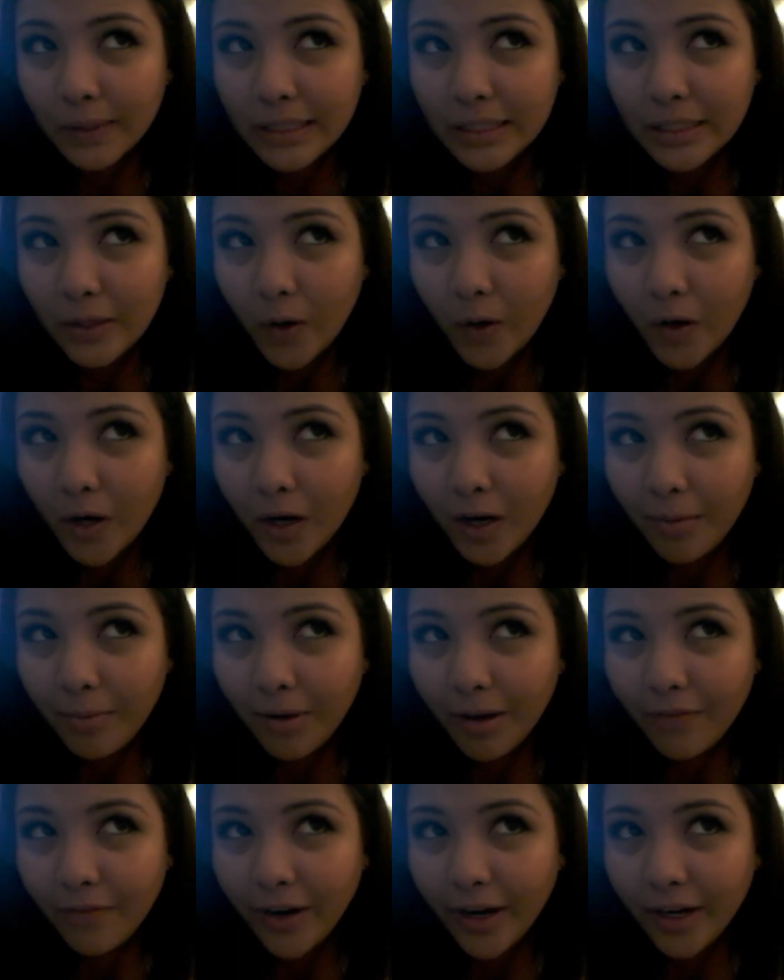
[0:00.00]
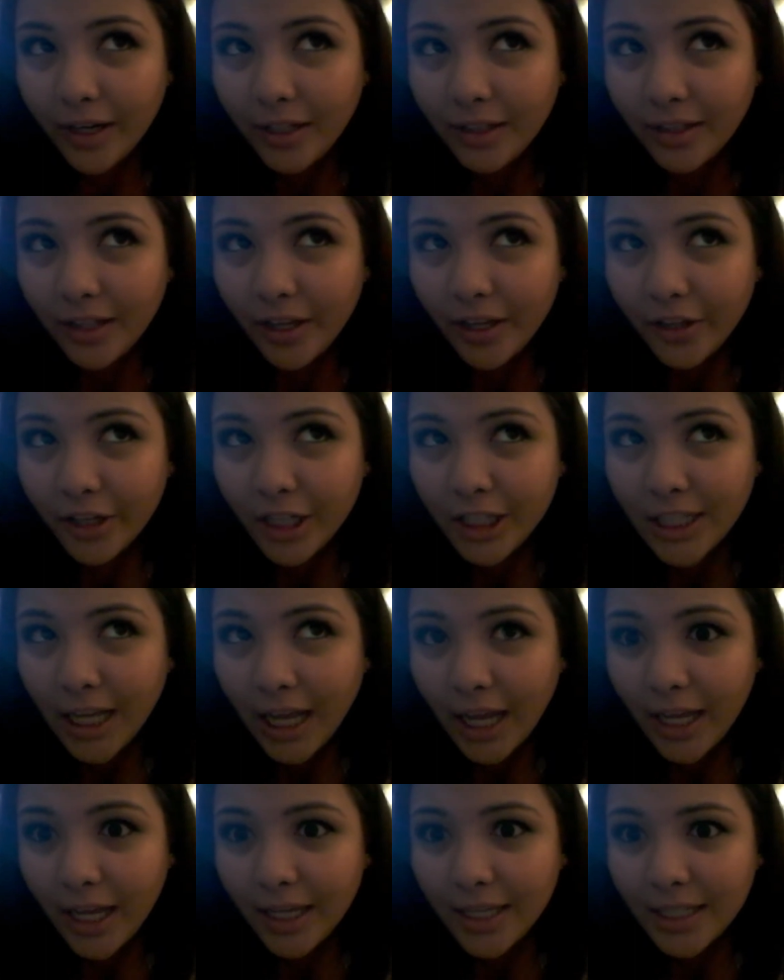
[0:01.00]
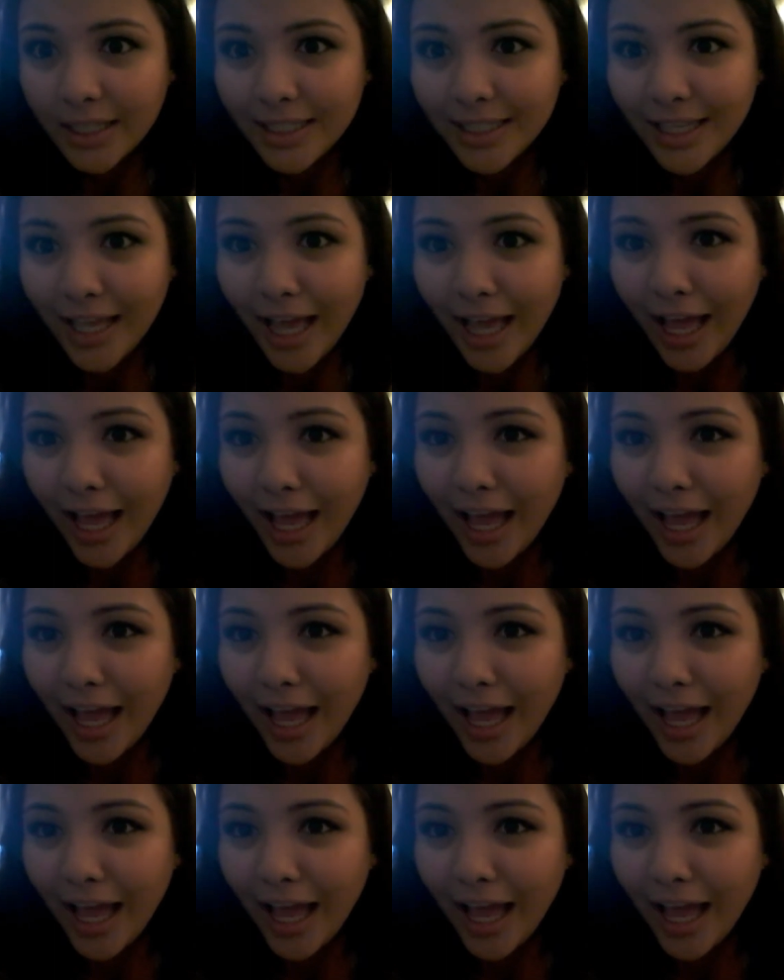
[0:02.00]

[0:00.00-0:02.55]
what's so hard about finding the other size?